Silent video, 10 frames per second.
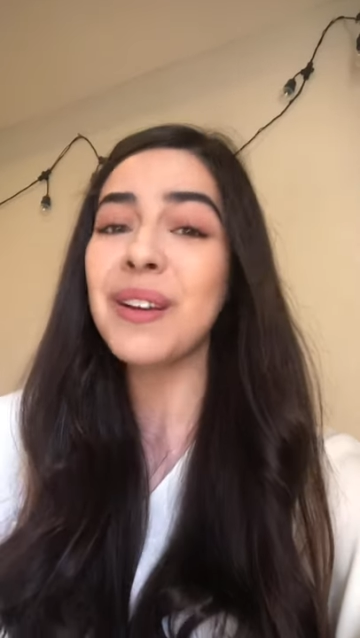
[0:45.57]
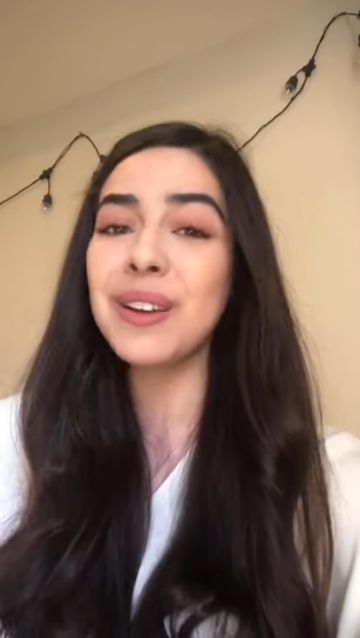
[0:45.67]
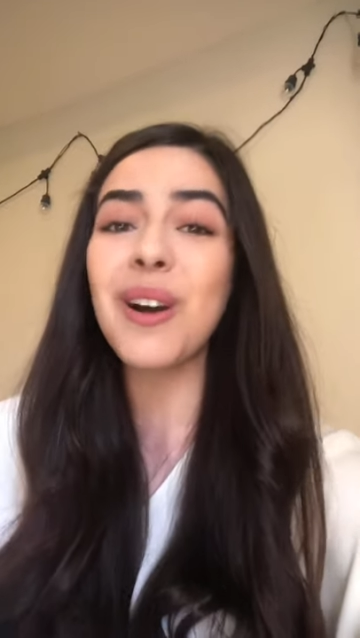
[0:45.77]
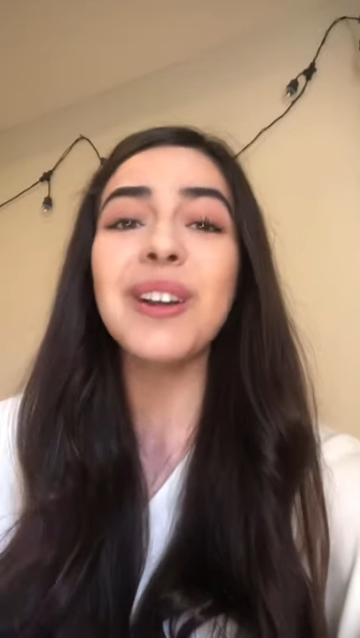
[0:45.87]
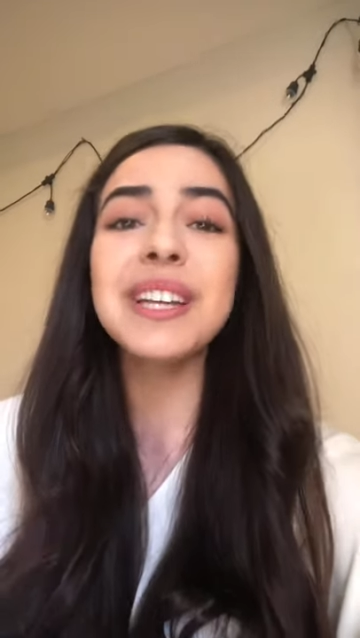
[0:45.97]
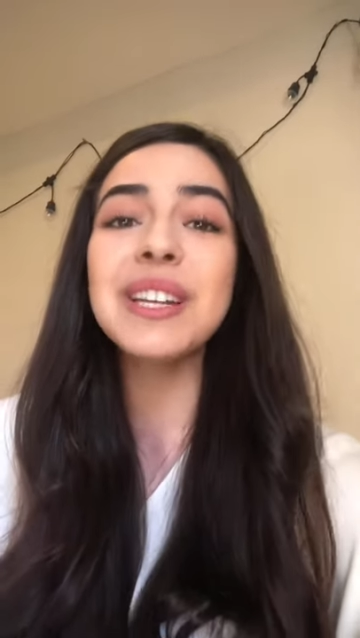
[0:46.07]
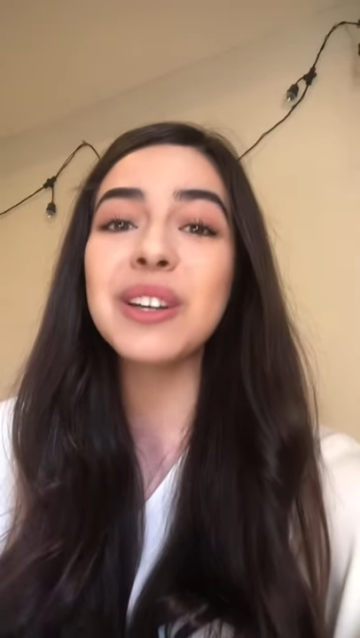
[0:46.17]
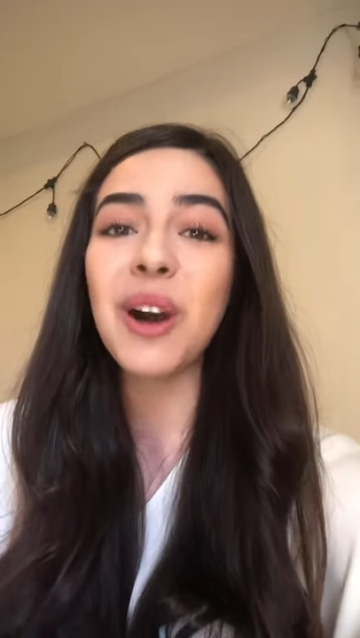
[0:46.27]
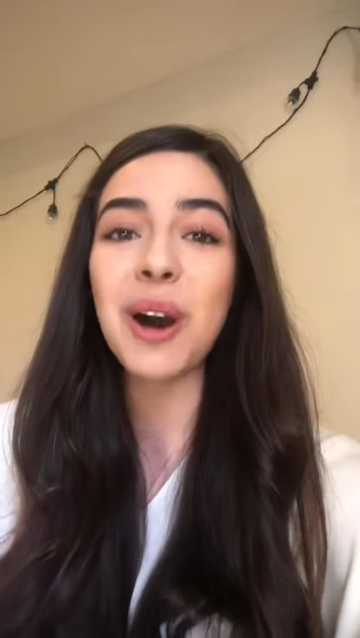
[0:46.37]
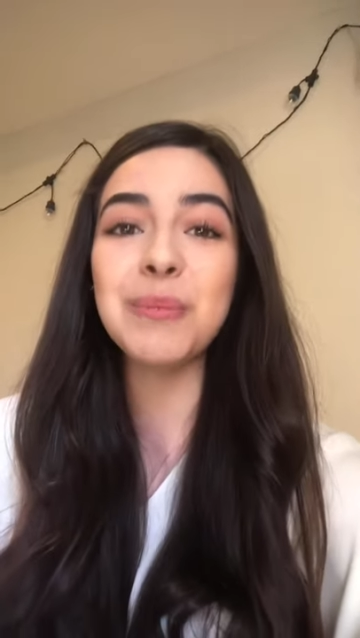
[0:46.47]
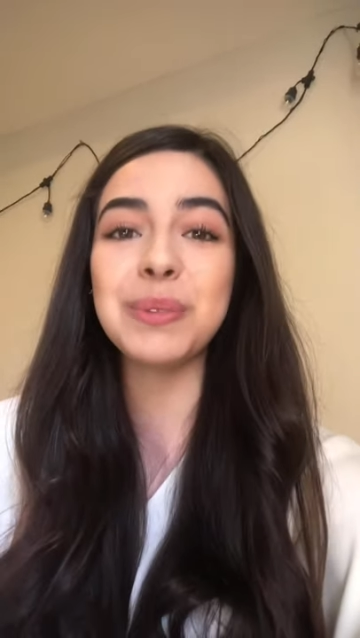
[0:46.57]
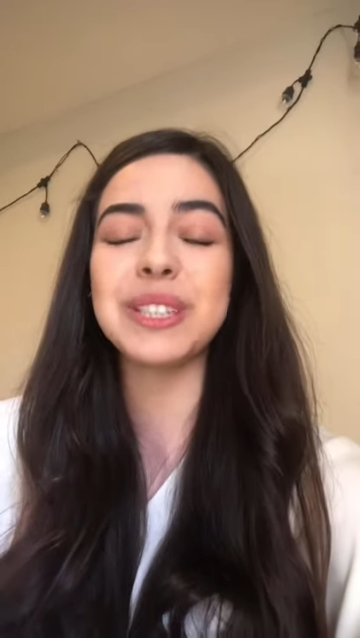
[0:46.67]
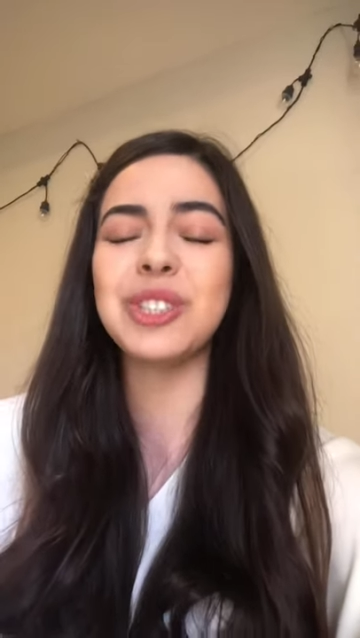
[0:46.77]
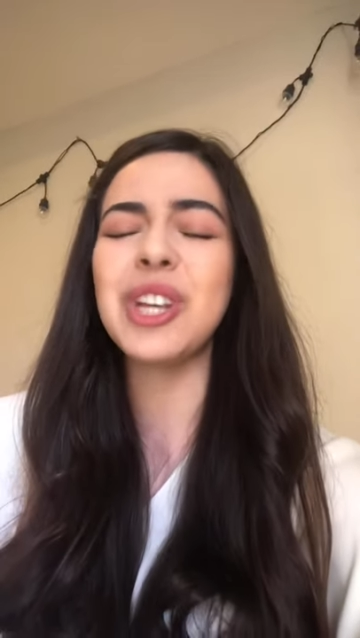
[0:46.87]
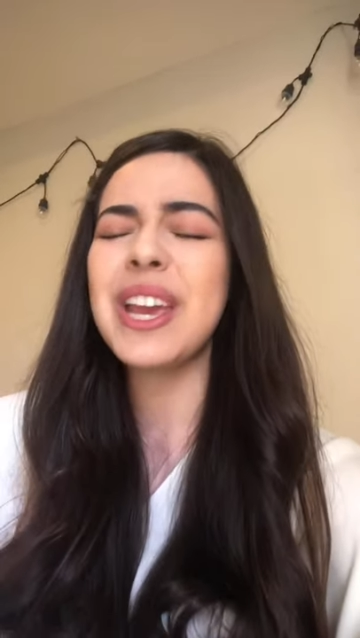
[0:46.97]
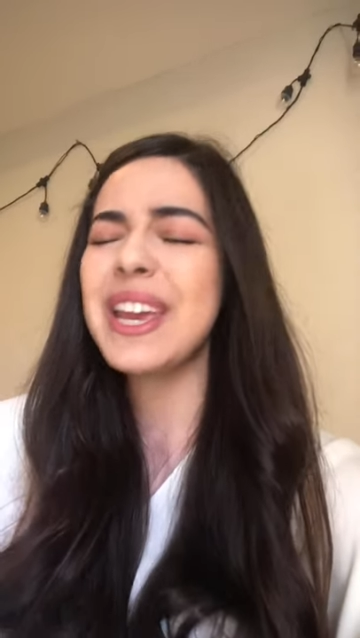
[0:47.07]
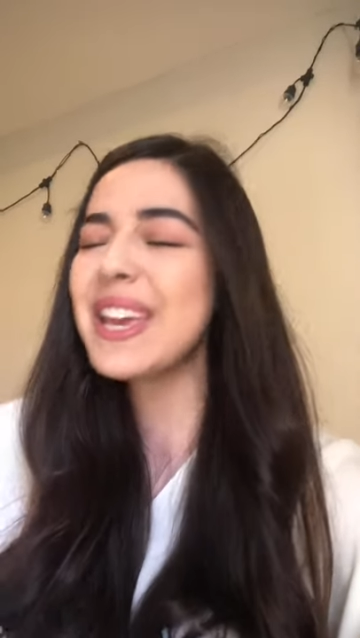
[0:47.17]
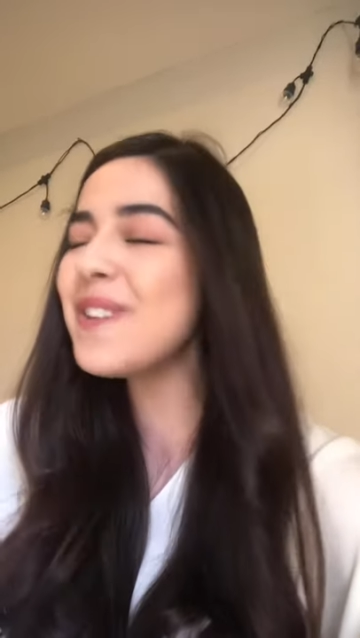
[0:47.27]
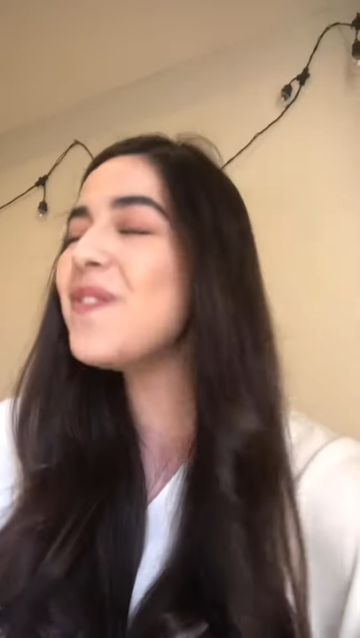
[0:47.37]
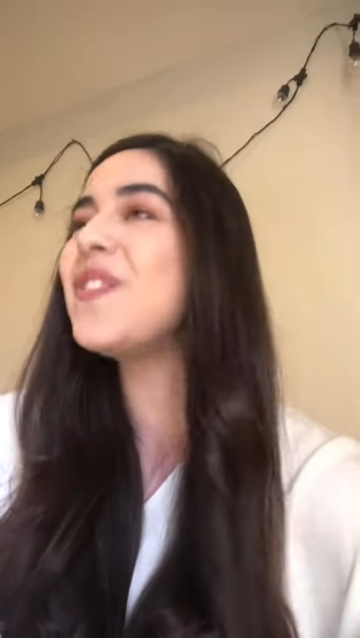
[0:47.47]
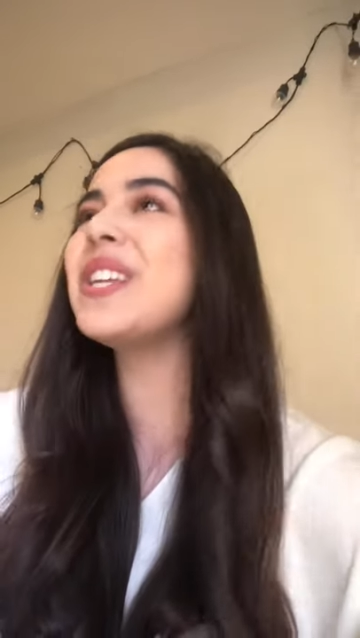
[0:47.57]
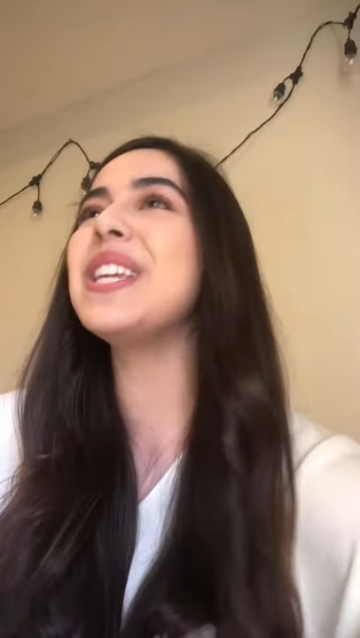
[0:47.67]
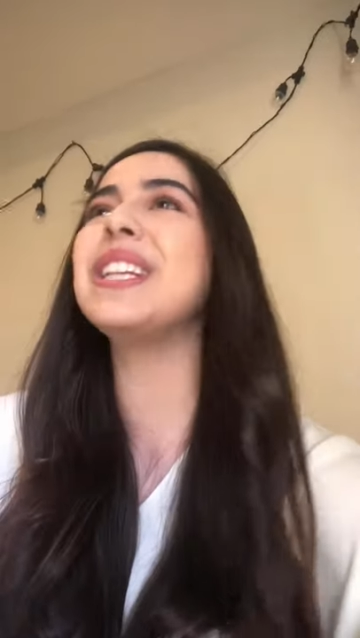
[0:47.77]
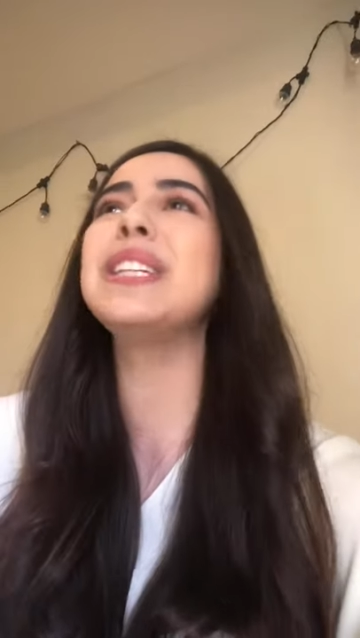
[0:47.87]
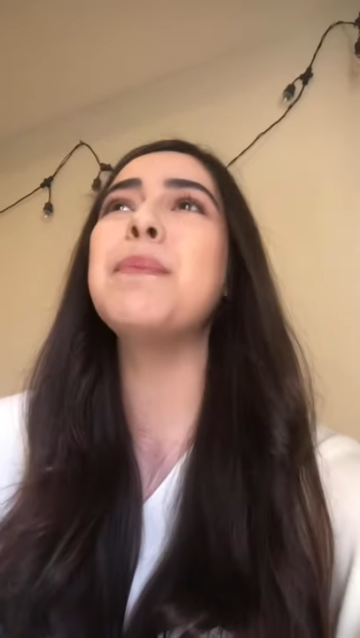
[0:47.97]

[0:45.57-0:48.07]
God can accomplish infinitely